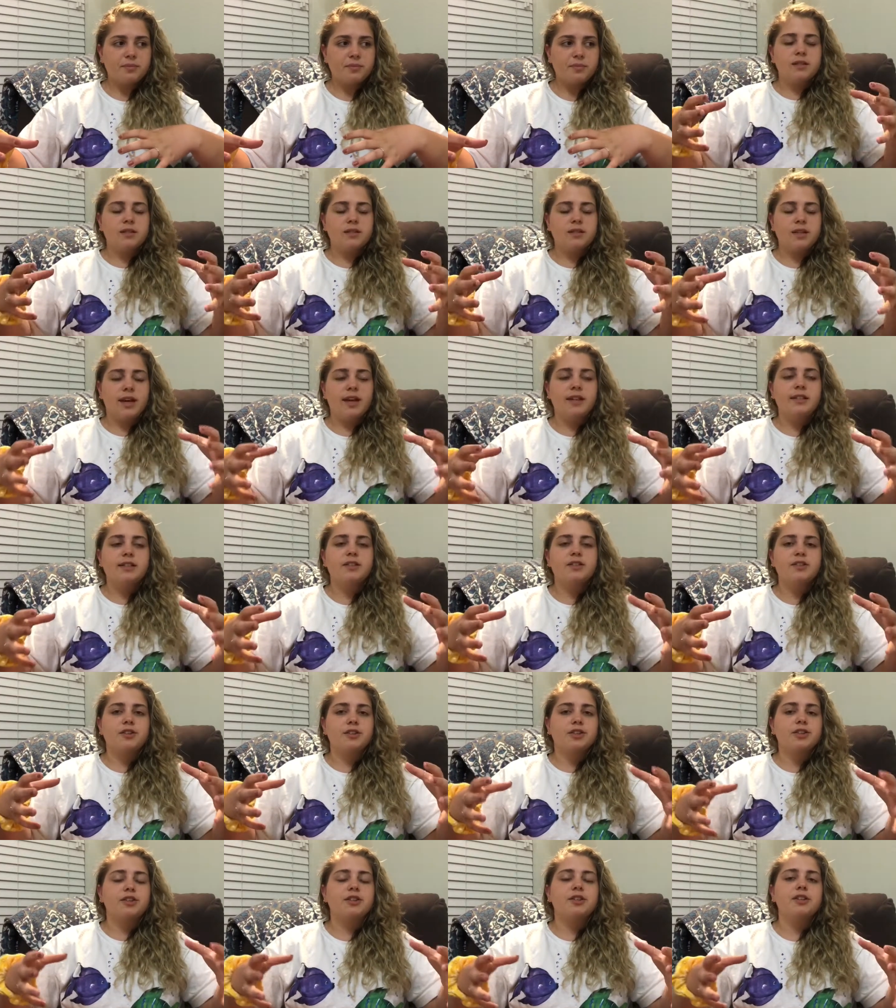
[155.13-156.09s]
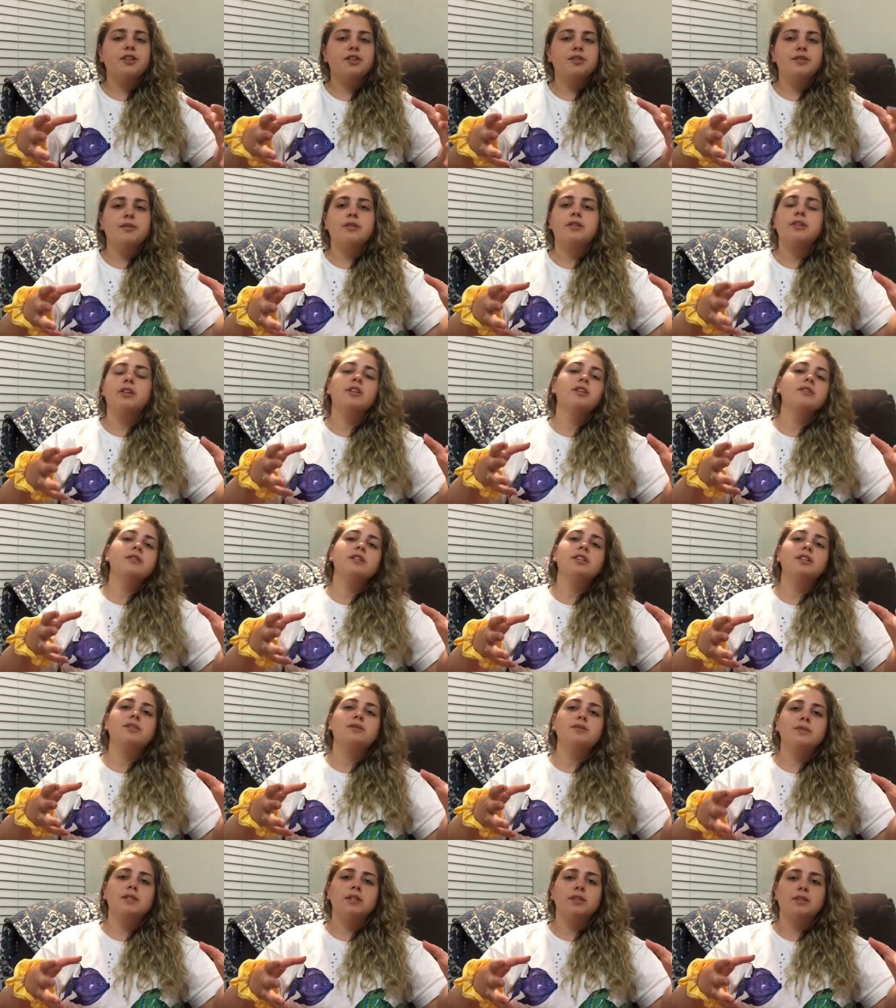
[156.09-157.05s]
Scientists are currently
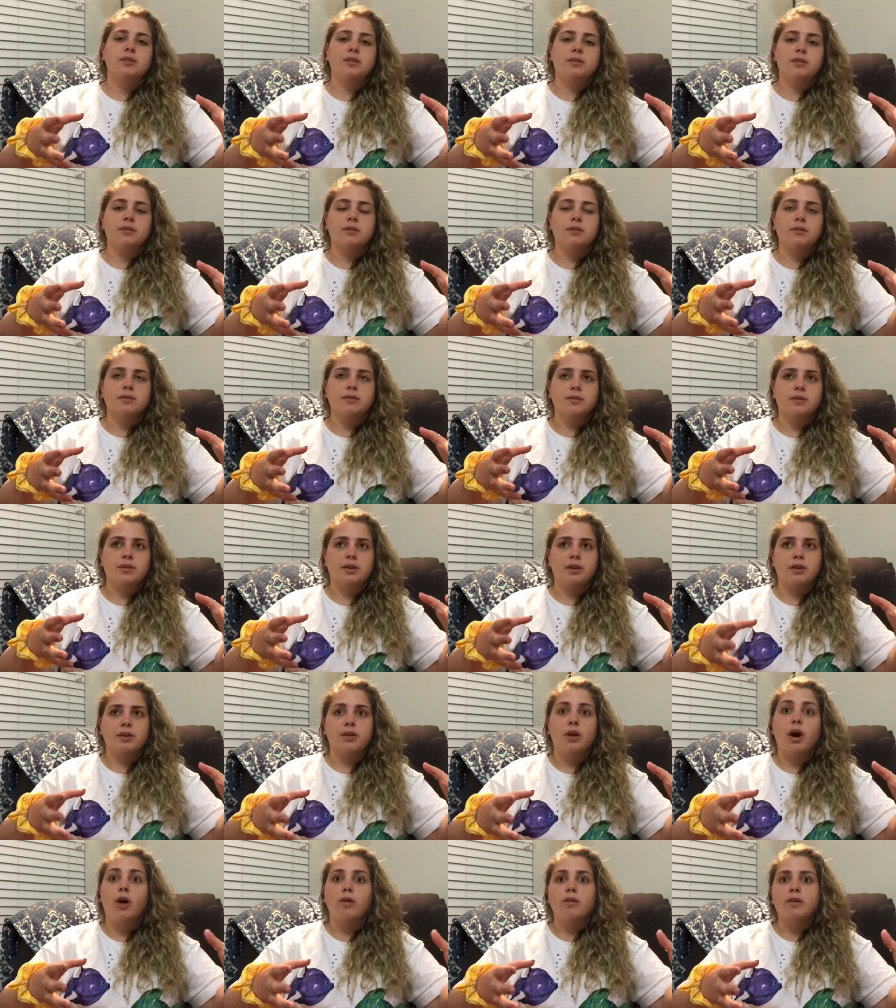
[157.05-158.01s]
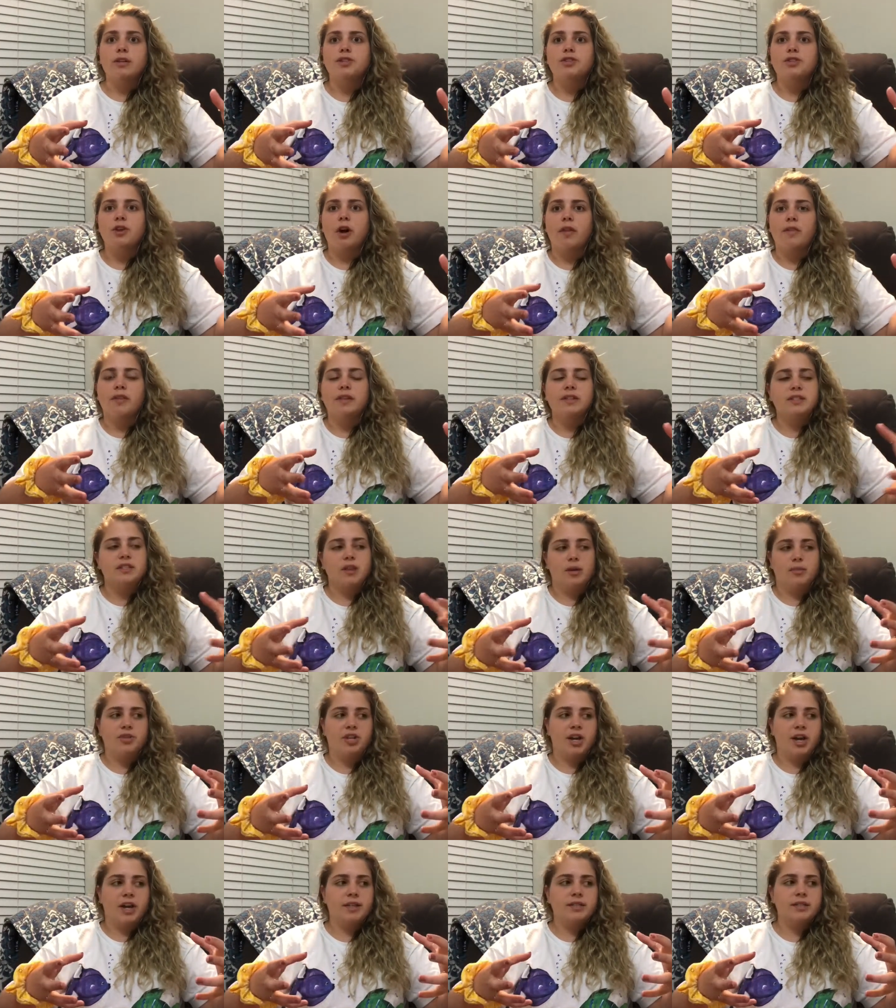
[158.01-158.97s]
using their knowledge on this
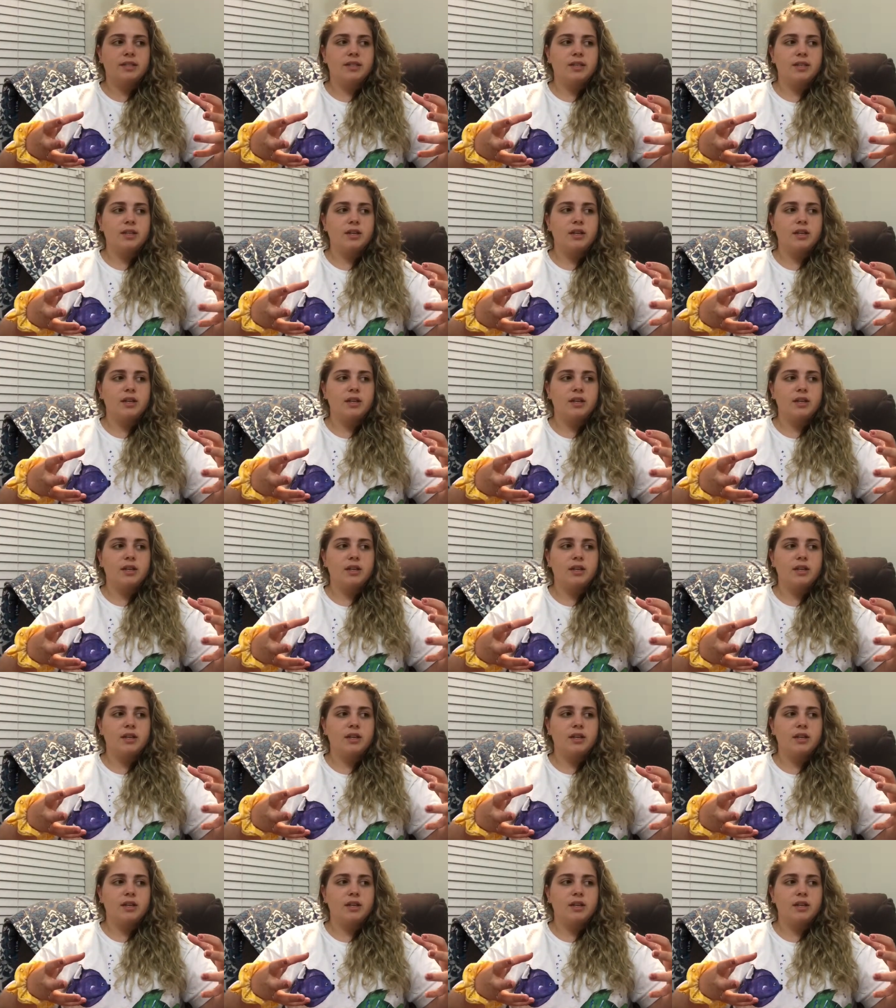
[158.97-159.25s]
subject